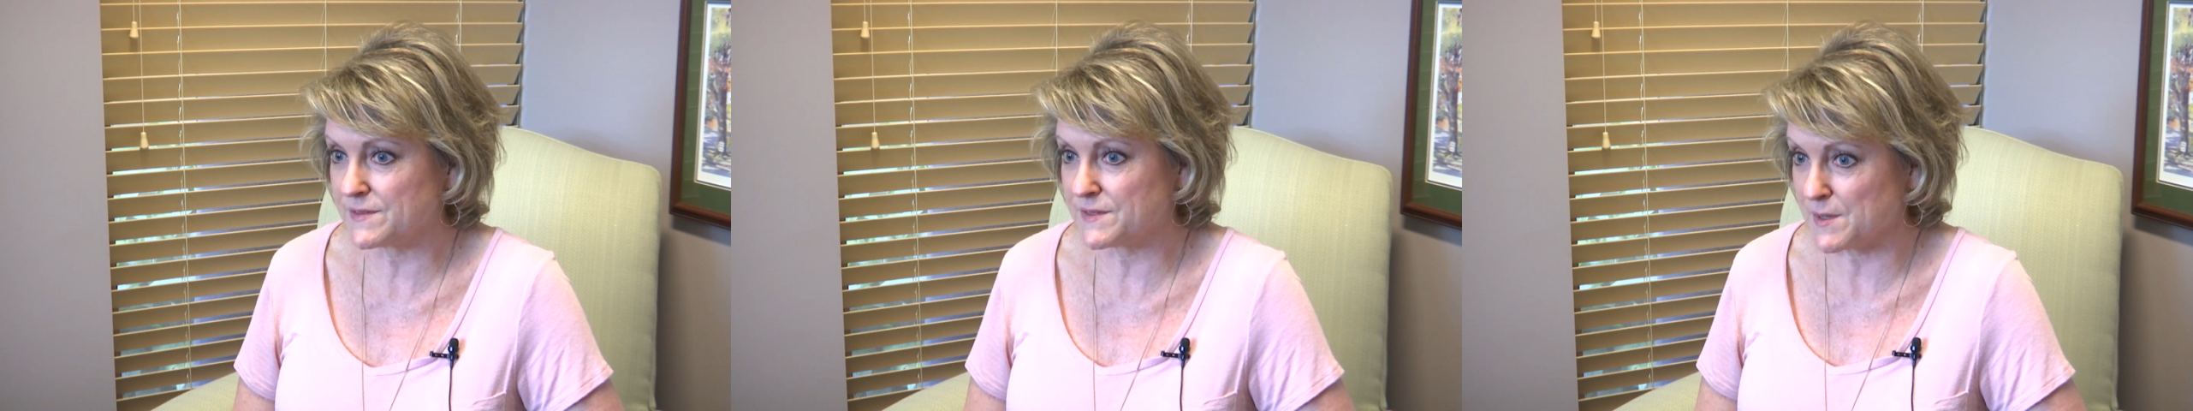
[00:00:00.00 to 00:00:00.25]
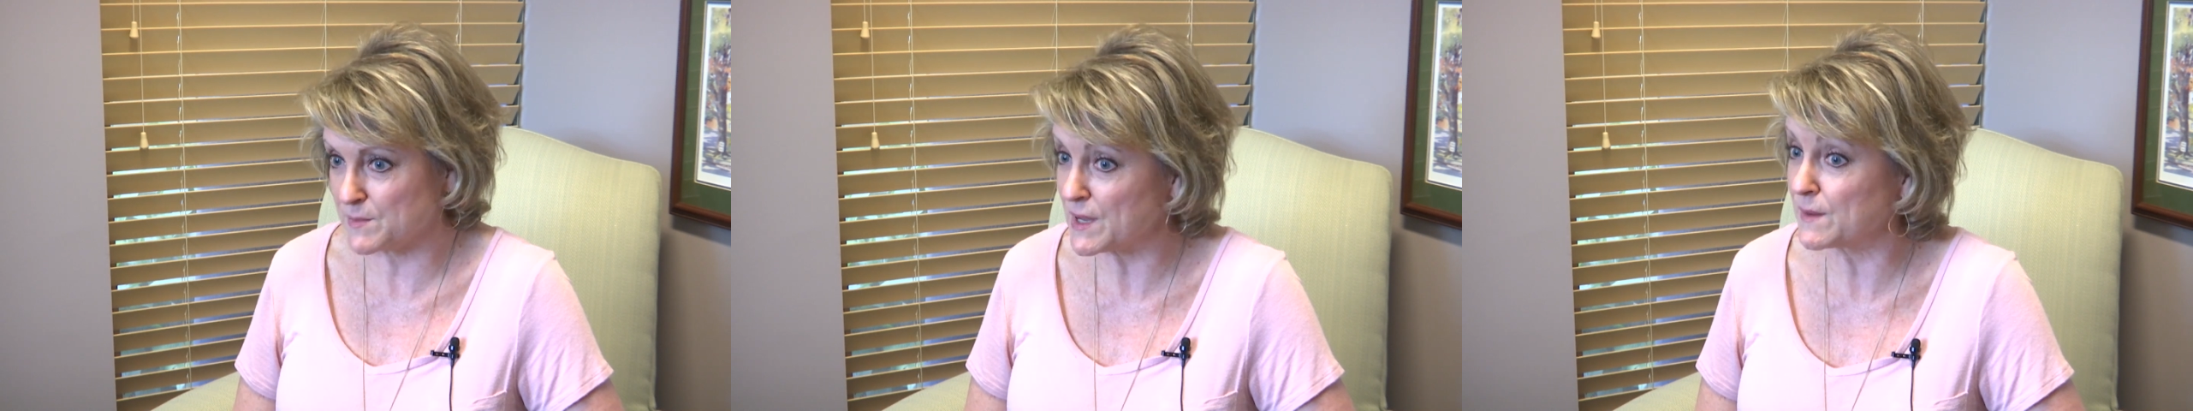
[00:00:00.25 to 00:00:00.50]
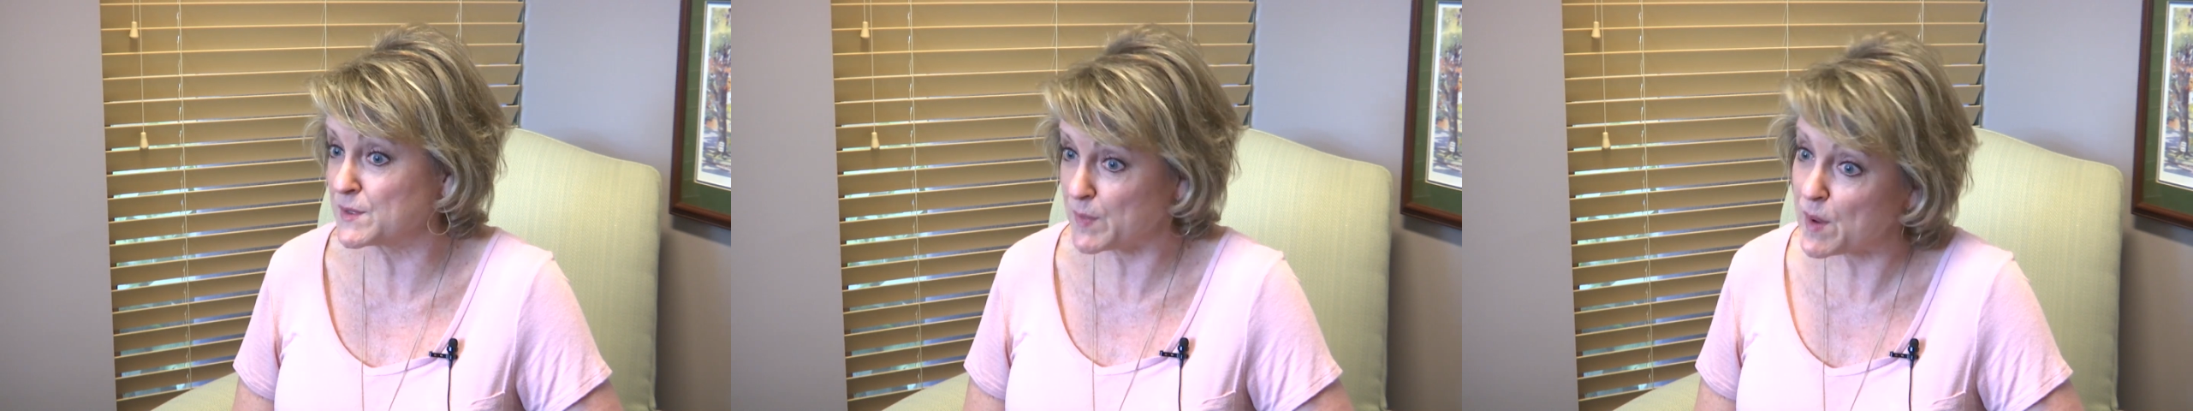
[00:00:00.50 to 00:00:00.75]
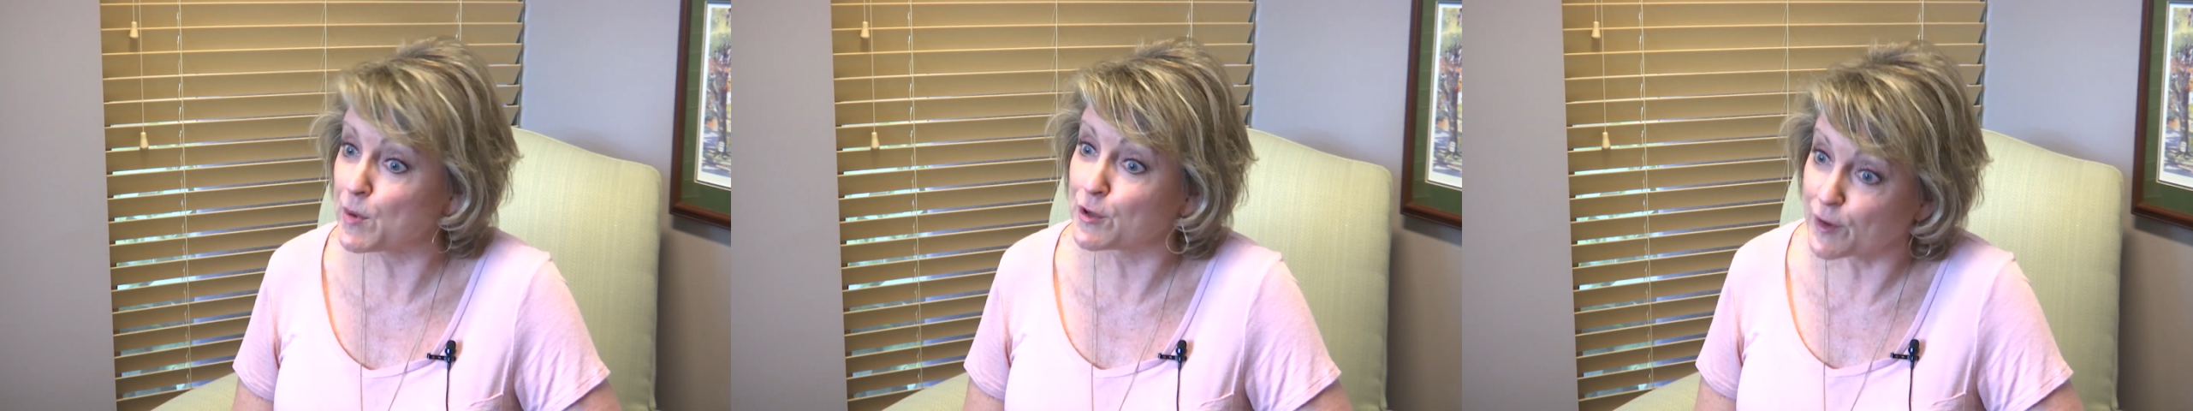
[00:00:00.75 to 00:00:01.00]
sometimes
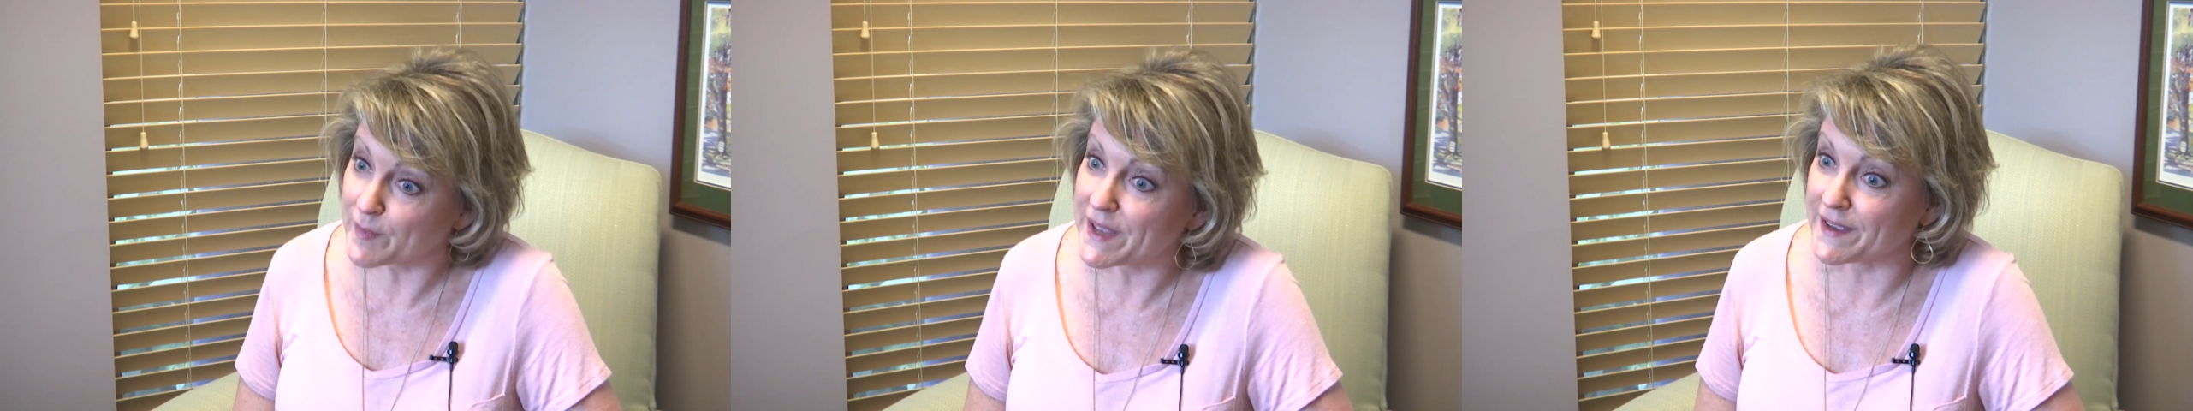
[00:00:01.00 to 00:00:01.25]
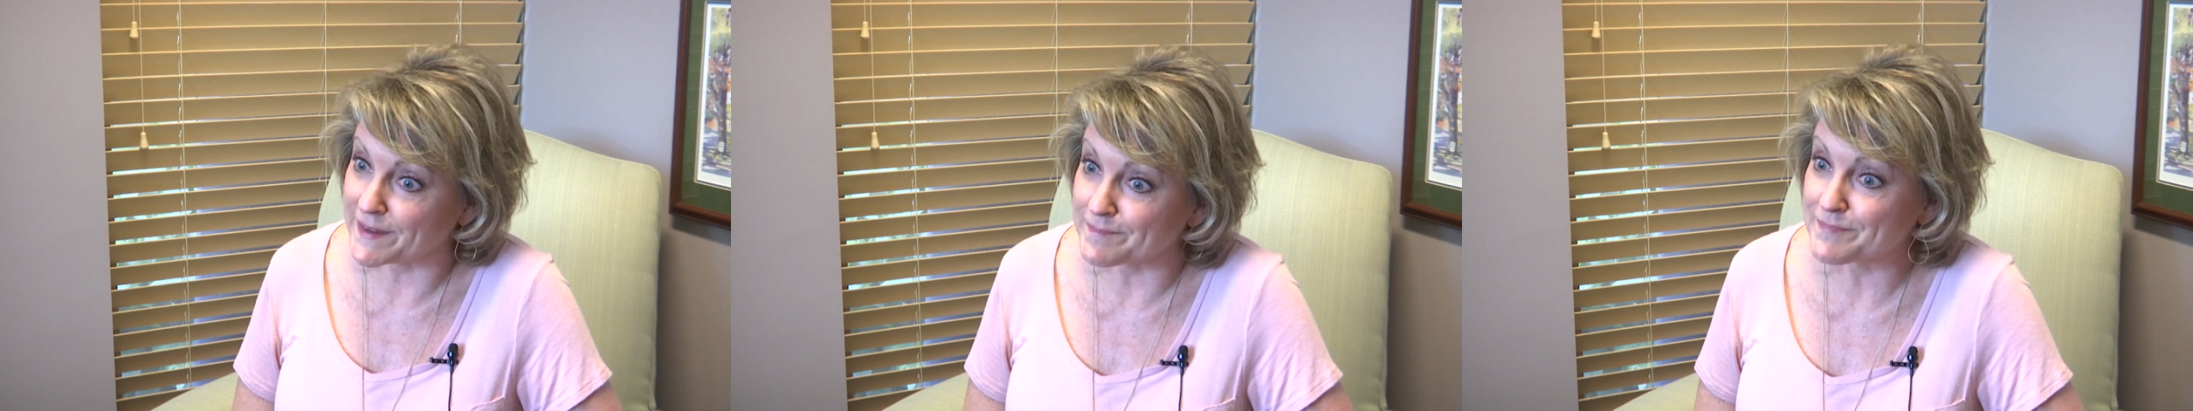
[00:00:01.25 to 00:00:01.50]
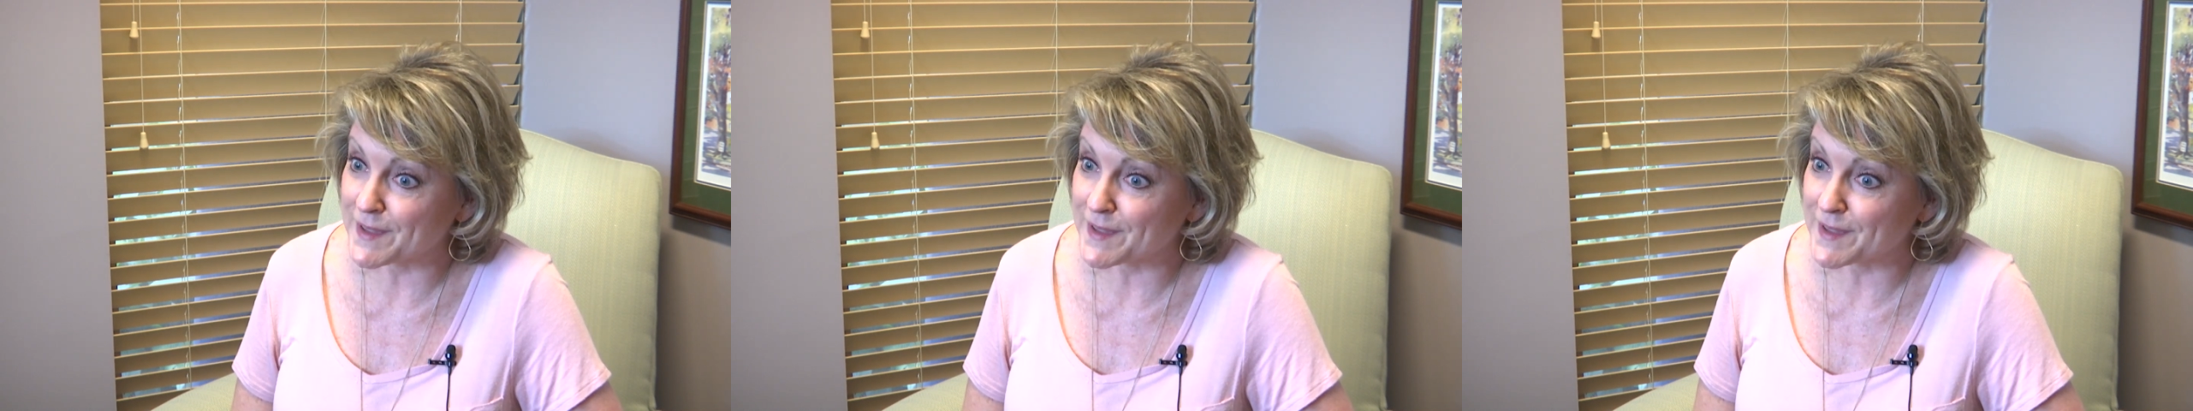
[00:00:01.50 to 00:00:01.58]
people are mean.